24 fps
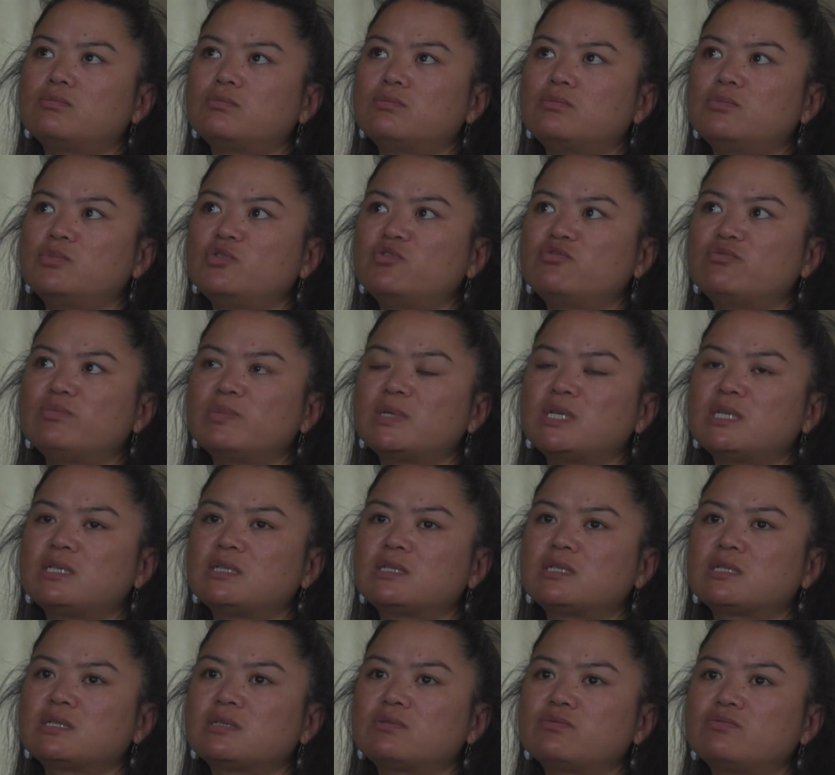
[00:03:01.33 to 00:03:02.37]

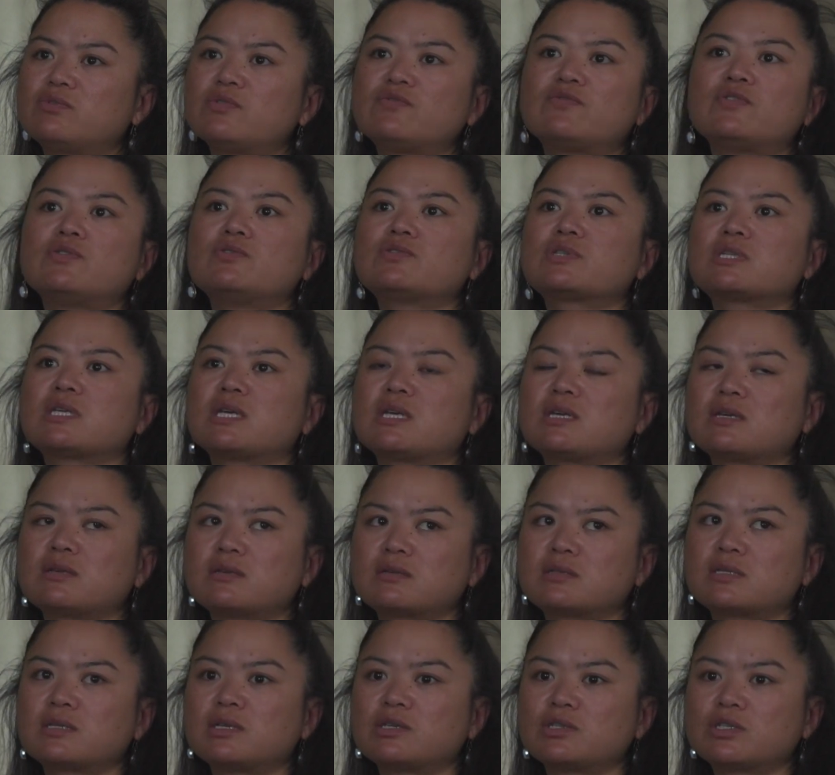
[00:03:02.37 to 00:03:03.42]
movement, refusing
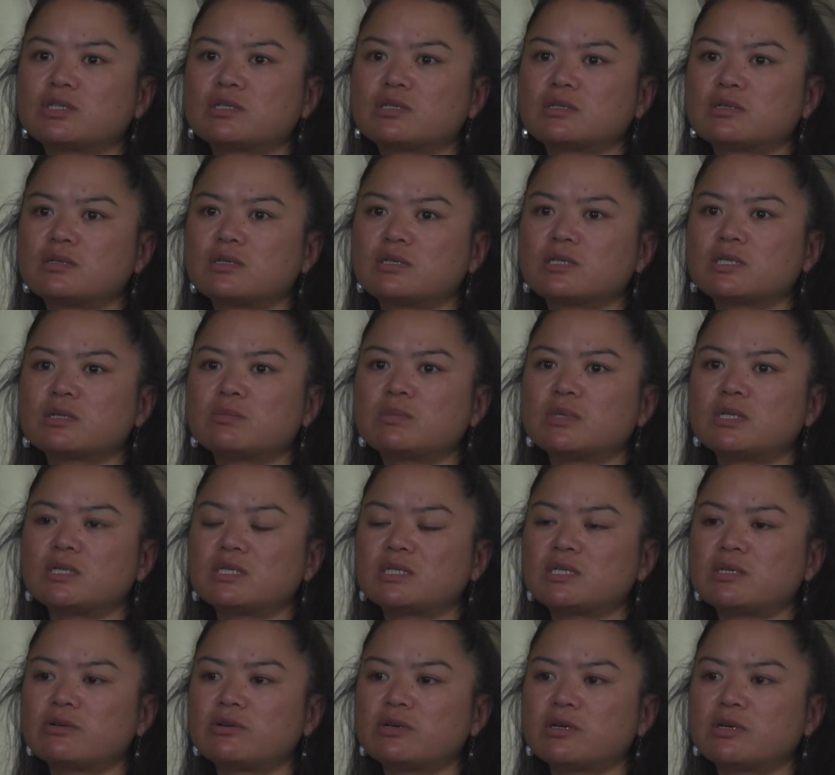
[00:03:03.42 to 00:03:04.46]
such
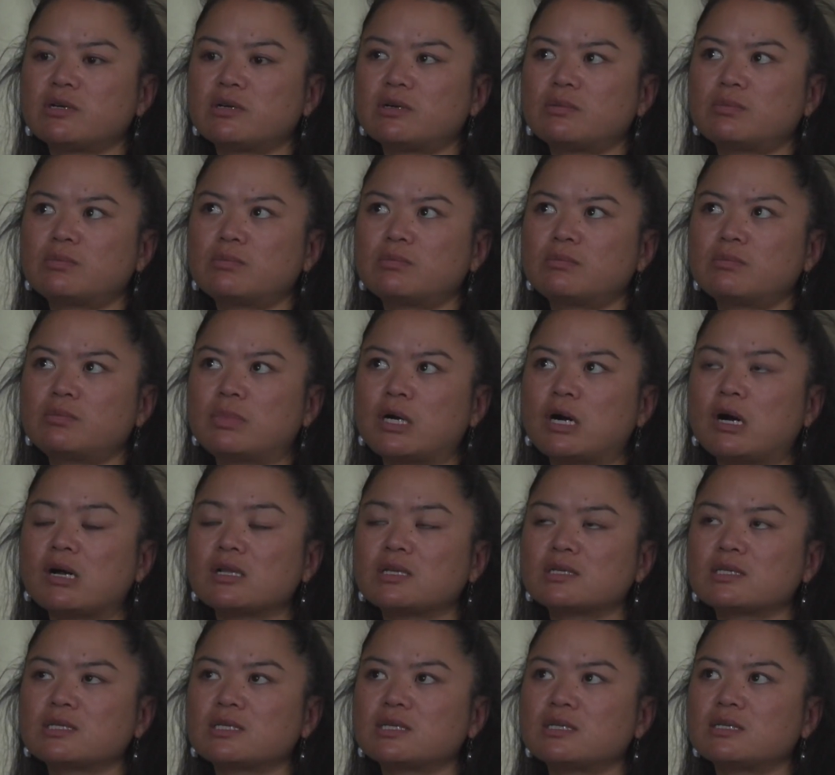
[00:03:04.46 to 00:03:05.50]
assimilatory
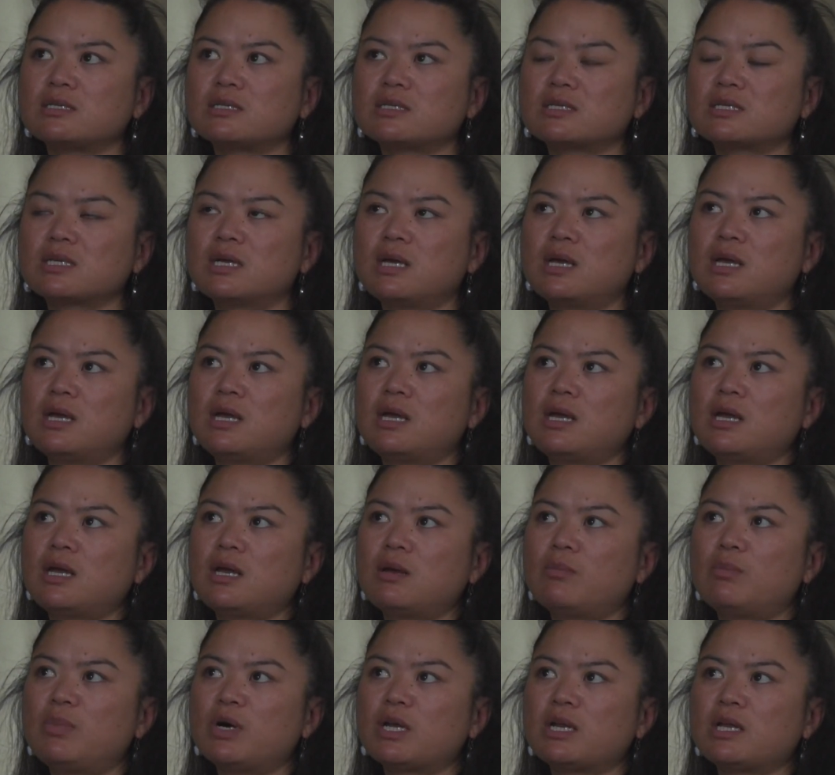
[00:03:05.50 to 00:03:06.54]
policies,
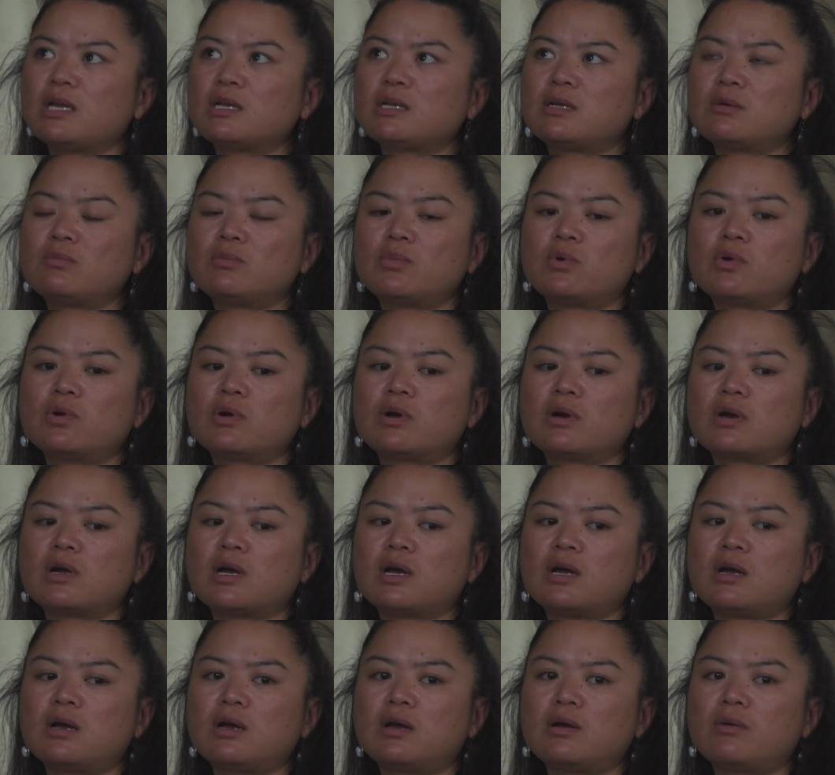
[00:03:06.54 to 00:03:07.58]
but in a more,
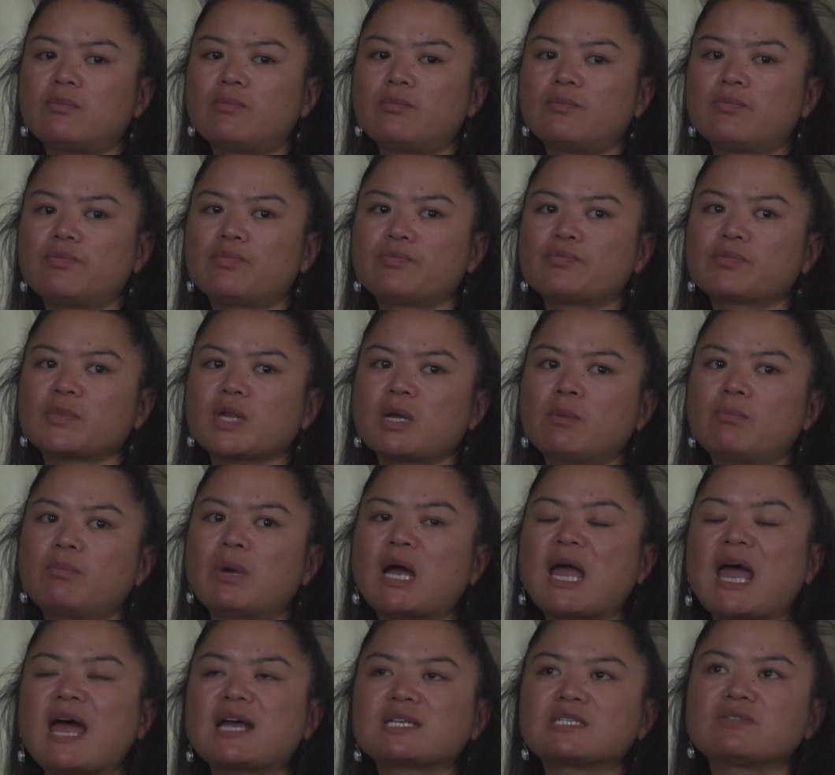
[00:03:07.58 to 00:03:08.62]

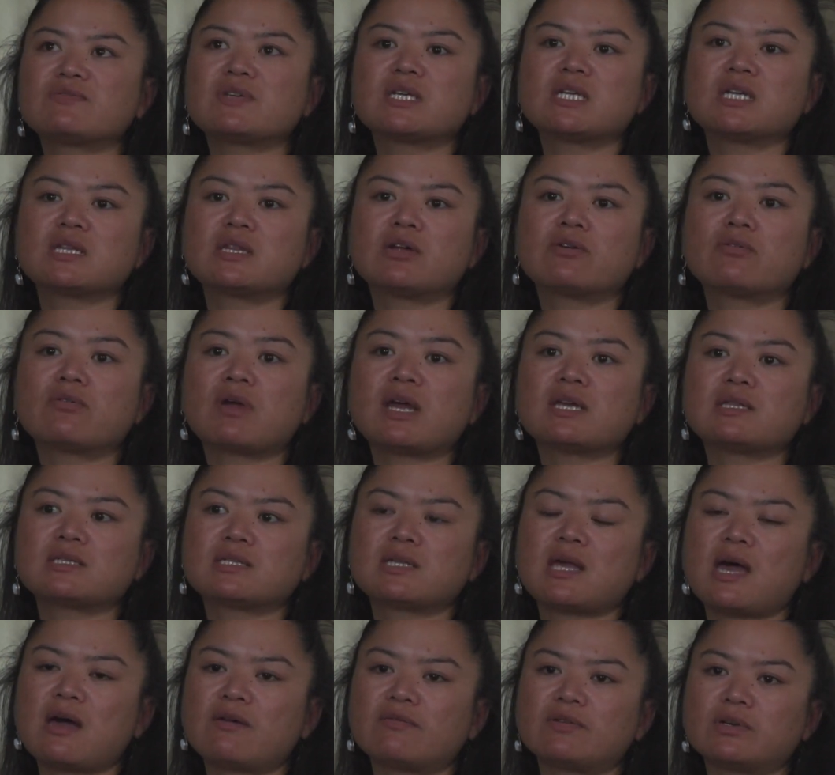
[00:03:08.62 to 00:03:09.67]
by activating their
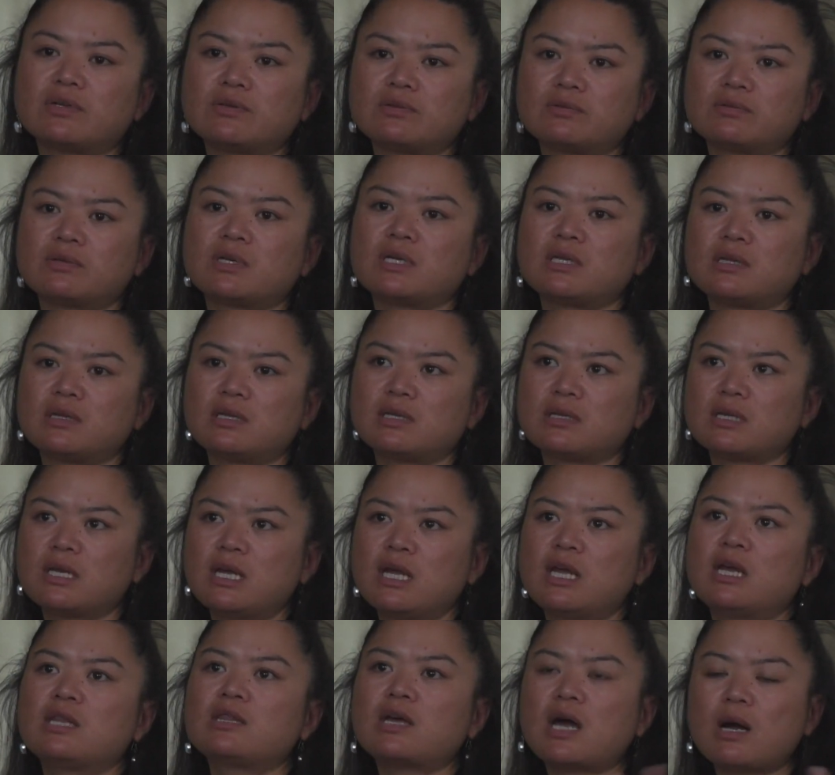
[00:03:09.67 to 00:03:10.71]
rights avenue. And
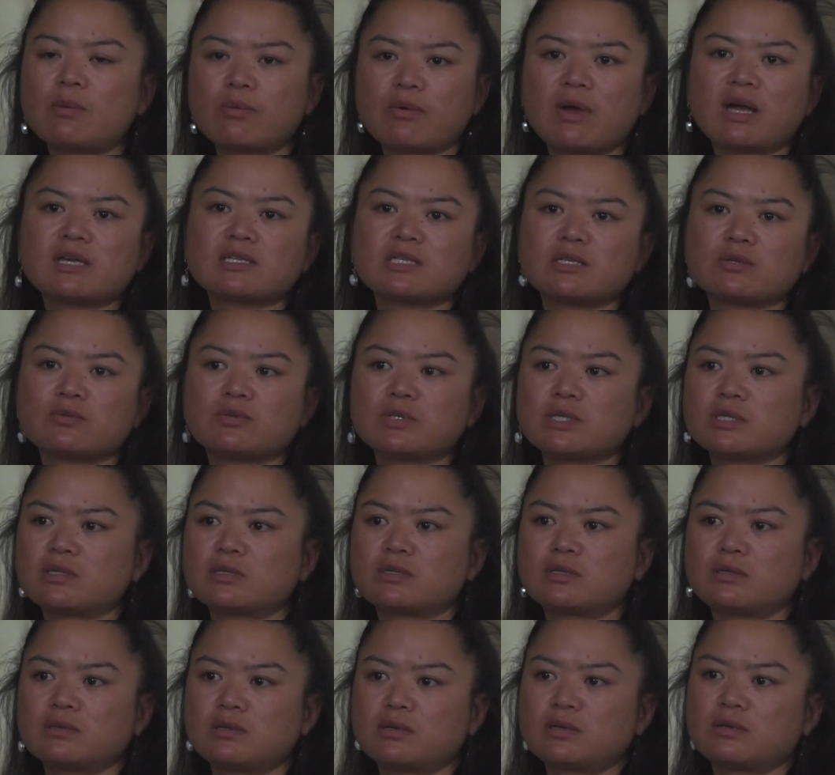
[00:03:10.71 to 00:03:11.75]
the uprising
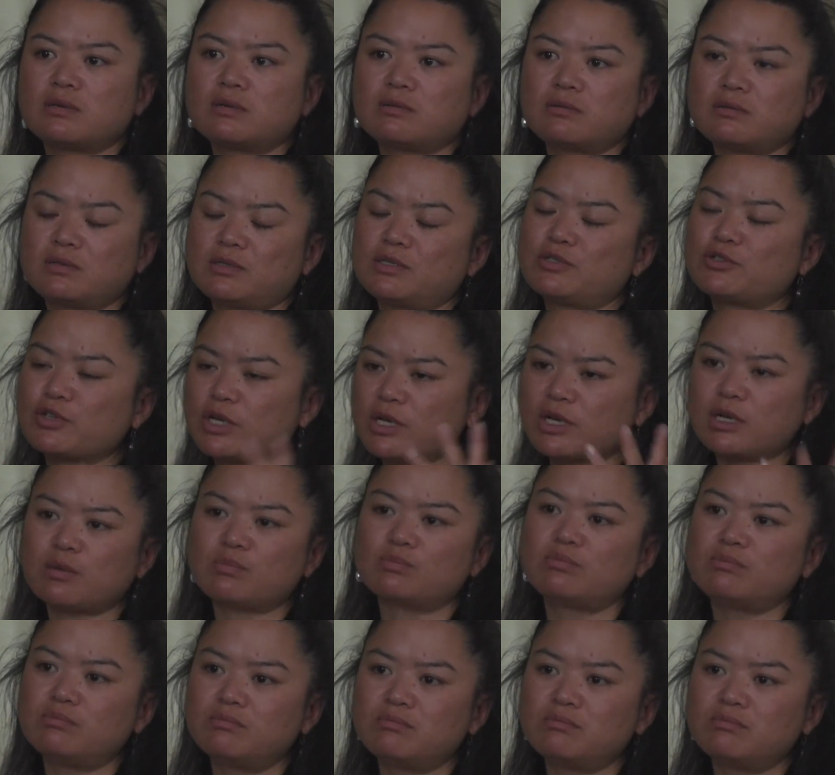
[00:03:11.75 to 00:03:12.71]
was straight up,